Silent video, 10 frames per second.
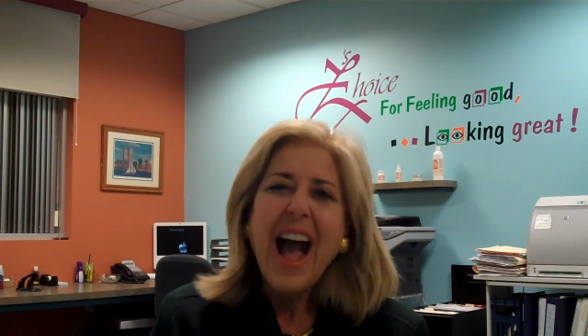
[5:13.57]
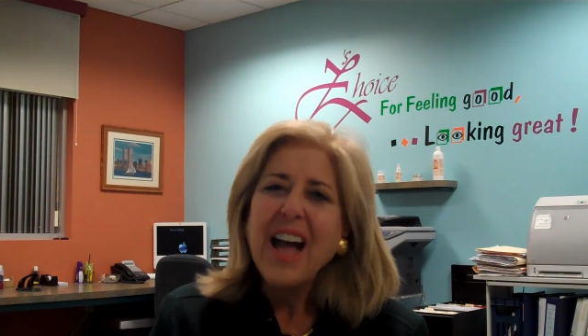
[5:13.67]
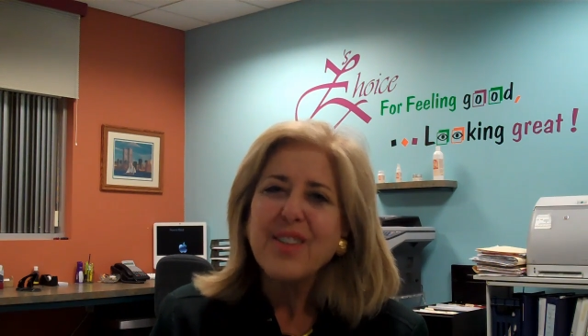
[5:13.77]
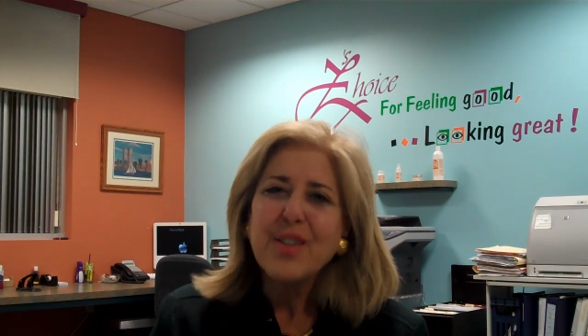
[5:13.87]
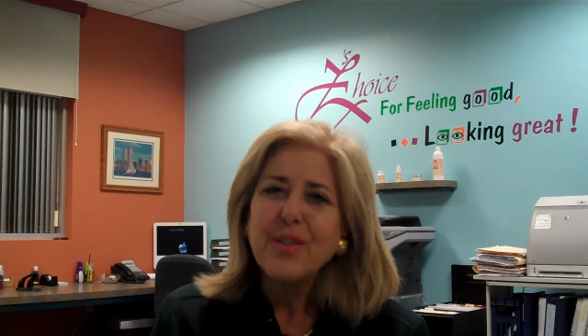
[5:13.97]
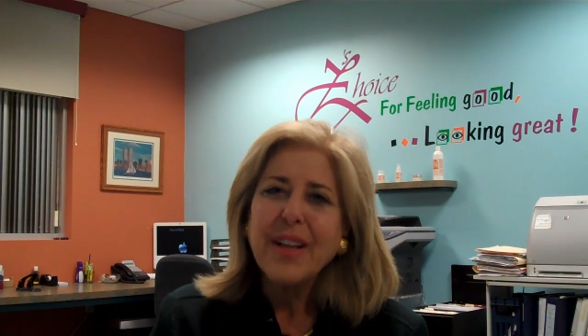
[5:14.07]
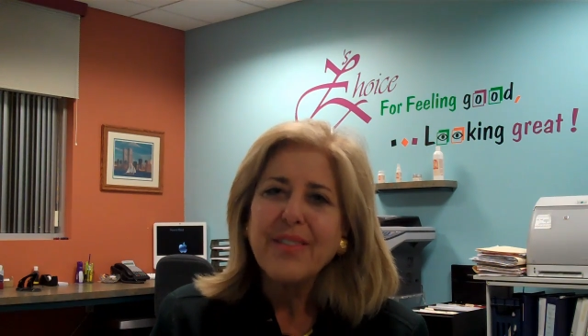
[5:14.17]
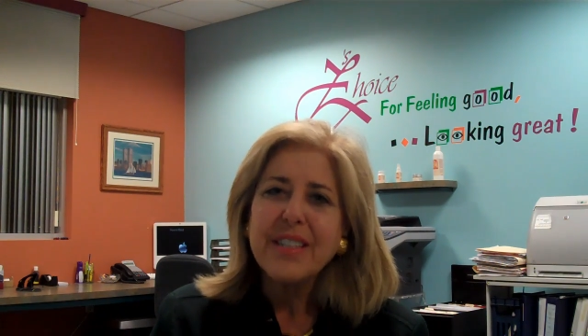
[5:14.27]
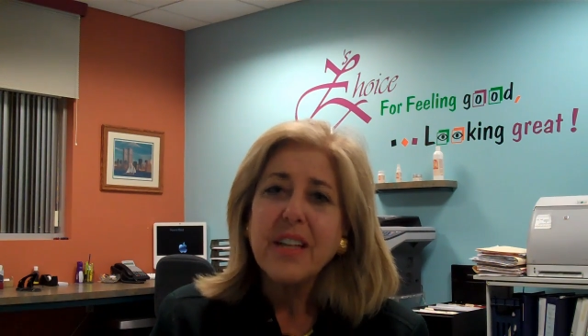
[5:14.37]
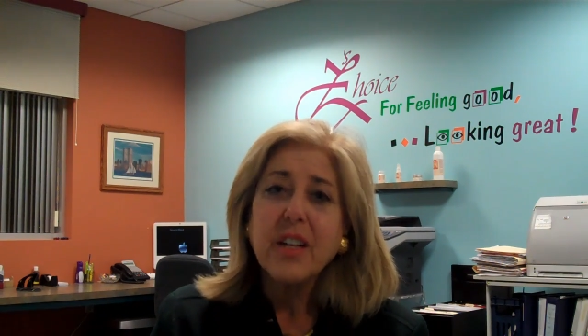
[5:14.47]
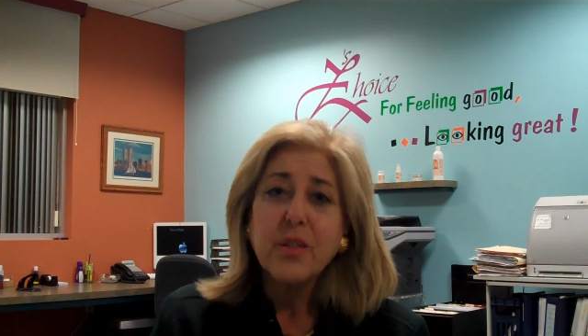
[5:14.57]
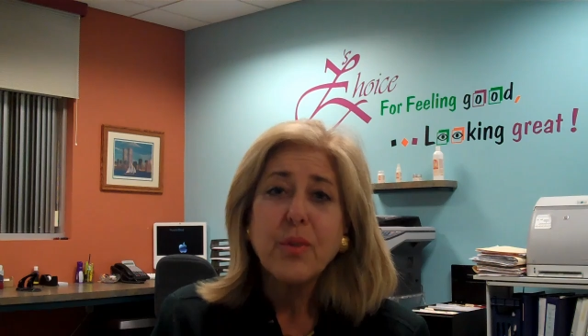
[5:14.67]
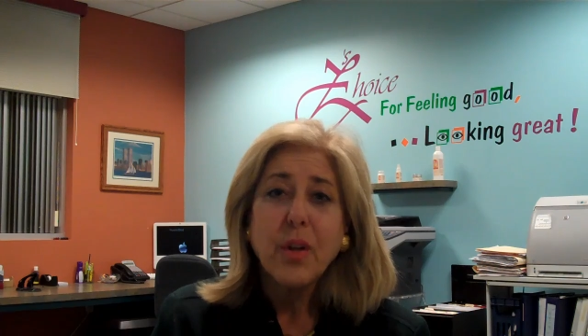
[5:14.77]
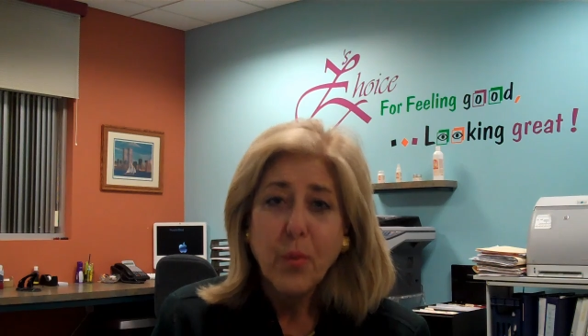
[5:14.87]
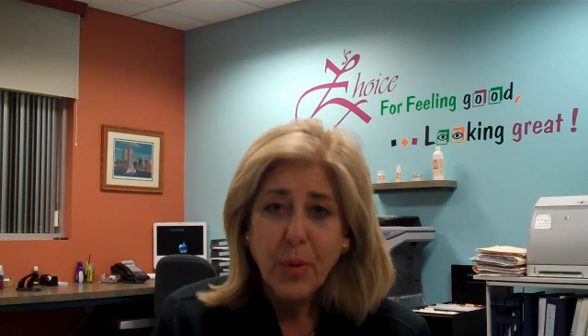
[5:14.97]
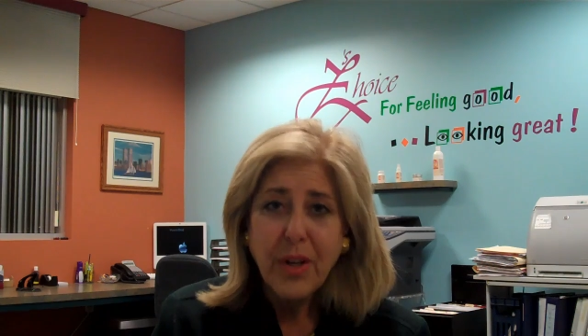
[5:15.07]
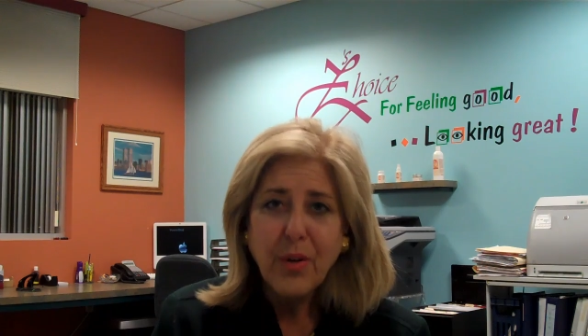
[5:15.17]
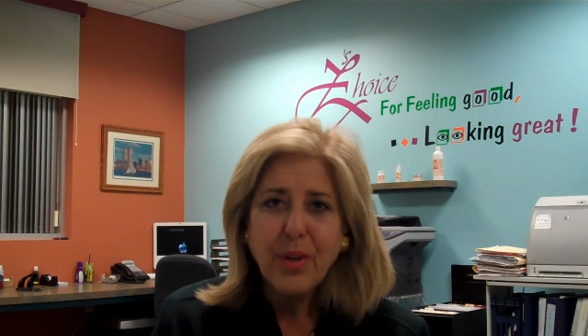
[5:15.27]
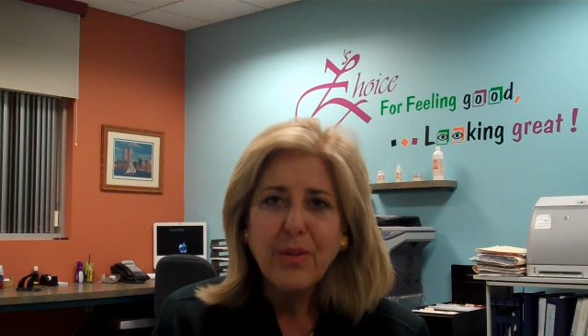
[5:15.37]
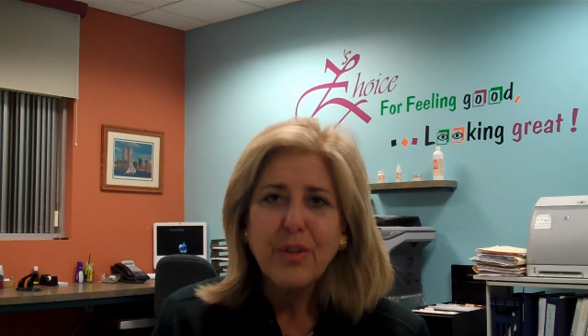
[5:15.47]
I do love this country. We
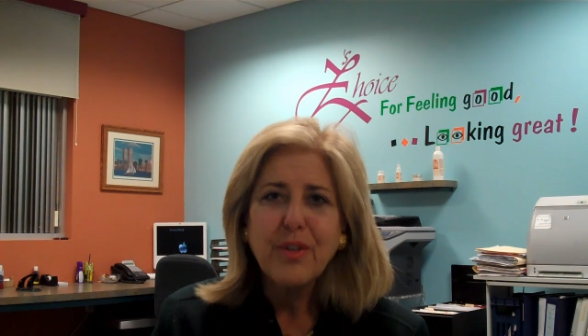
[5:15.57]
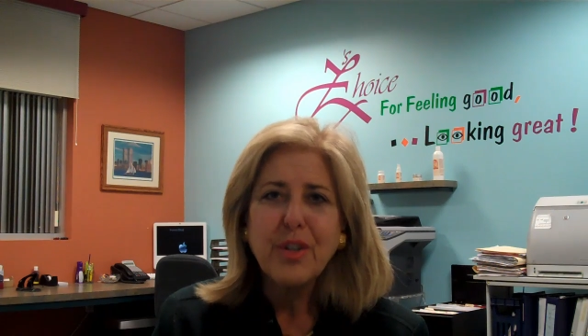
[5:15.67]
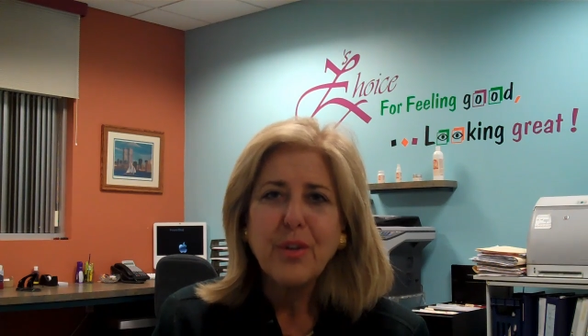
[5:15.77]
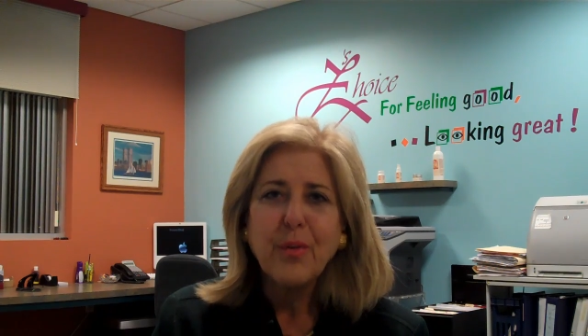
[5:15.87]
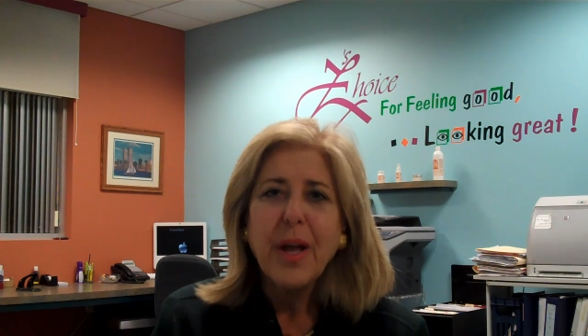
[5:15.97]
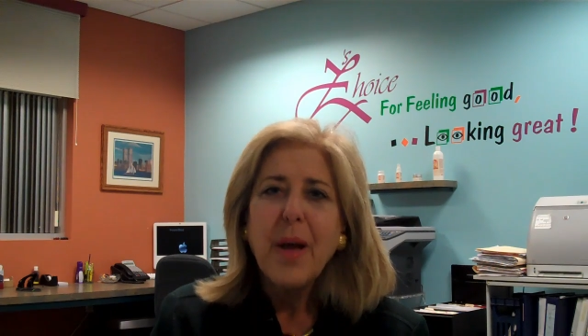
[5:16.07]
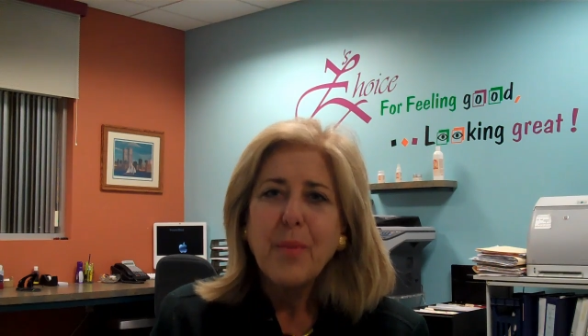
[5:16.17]
know you do too.